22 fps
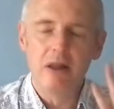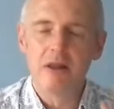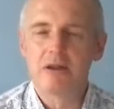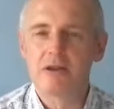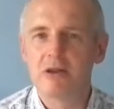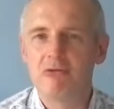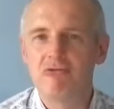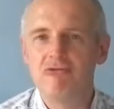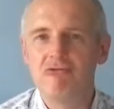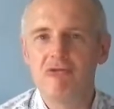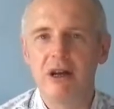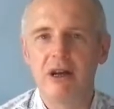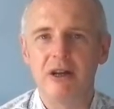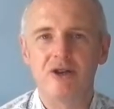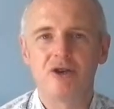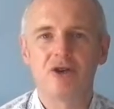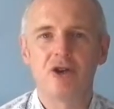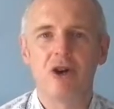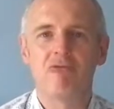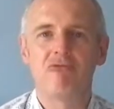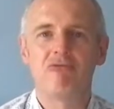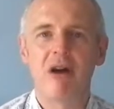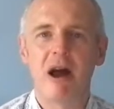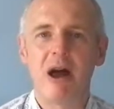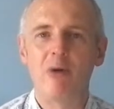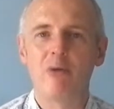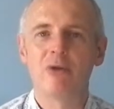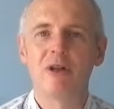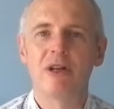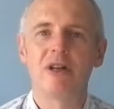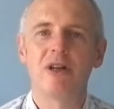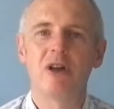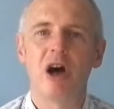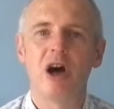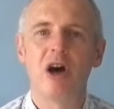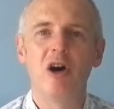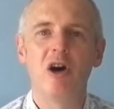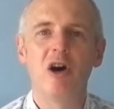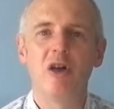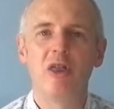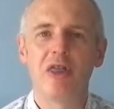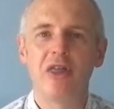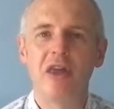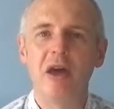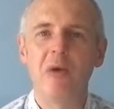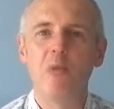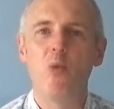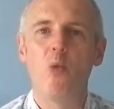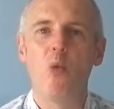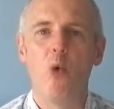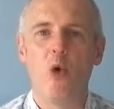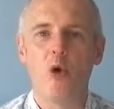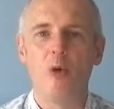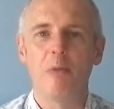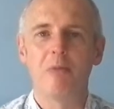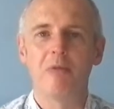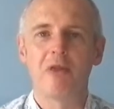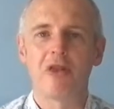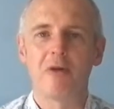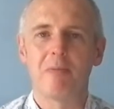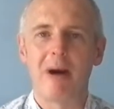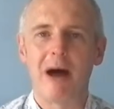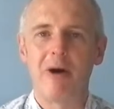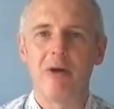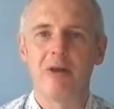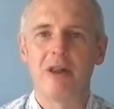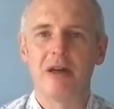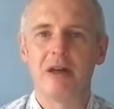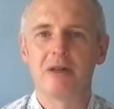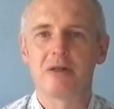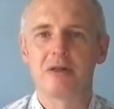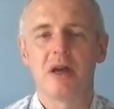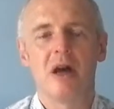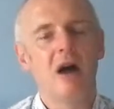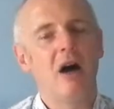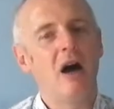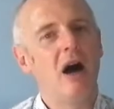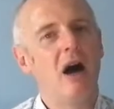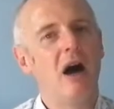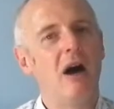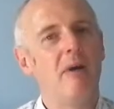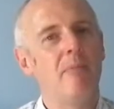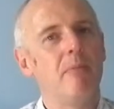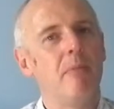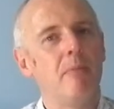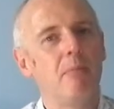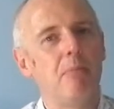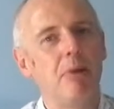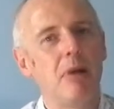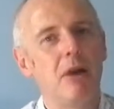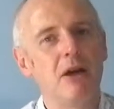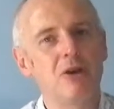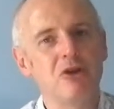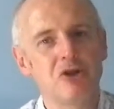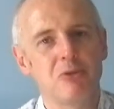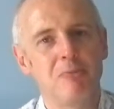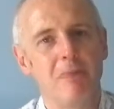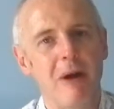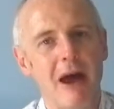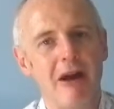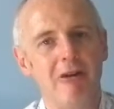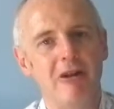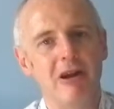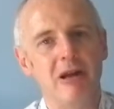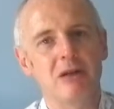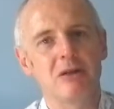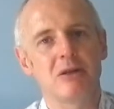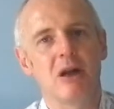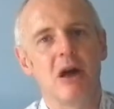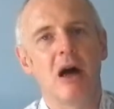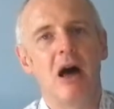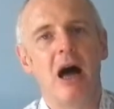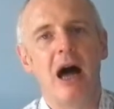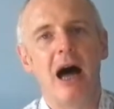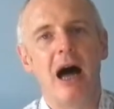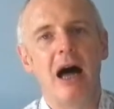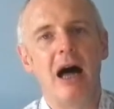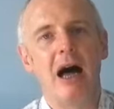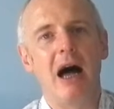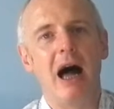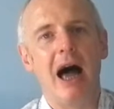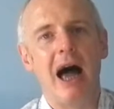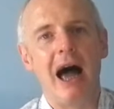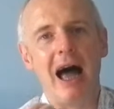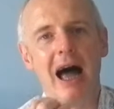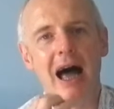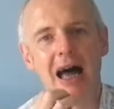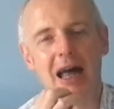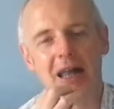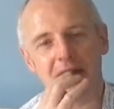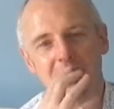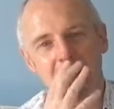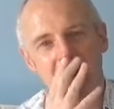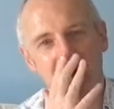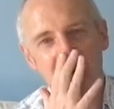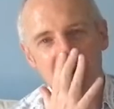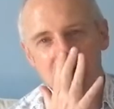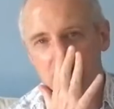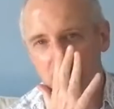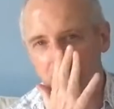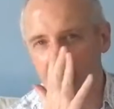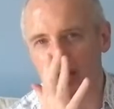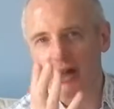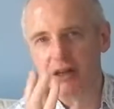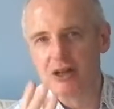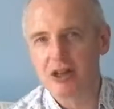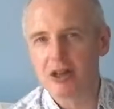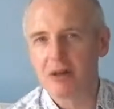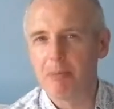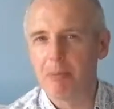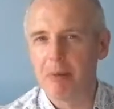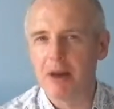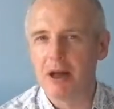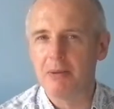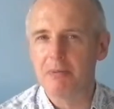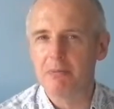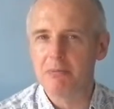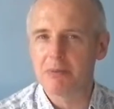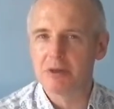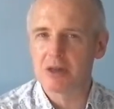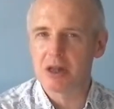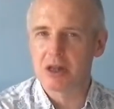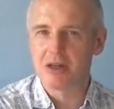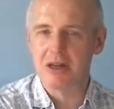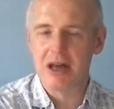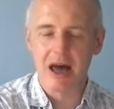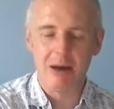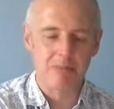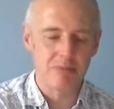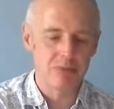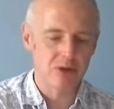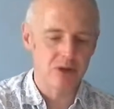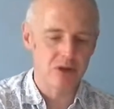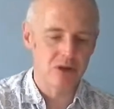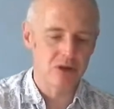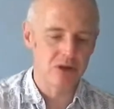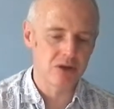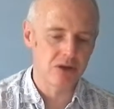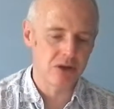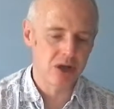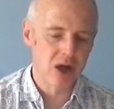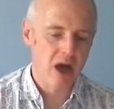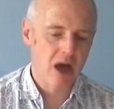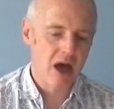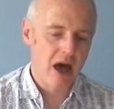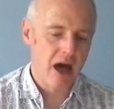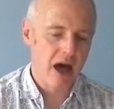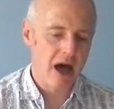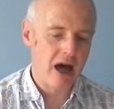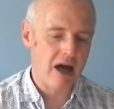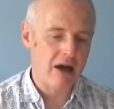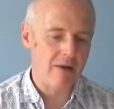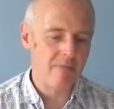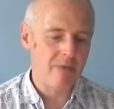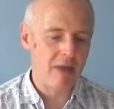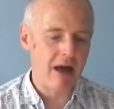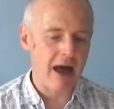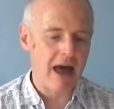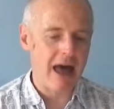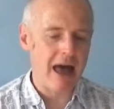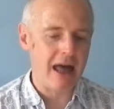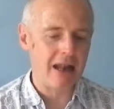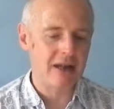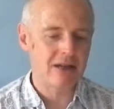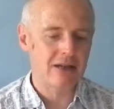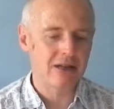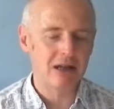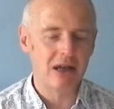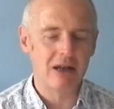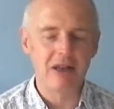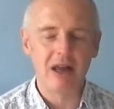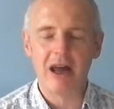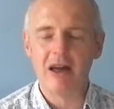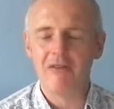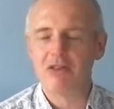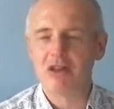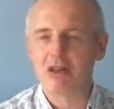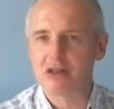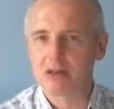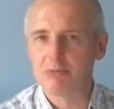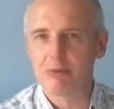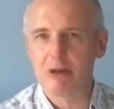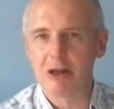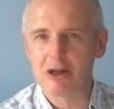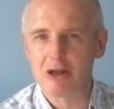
There's a rich, rounded, earthy warmth about this. Plush berries, and it's going into the plums, the damsons, and they have this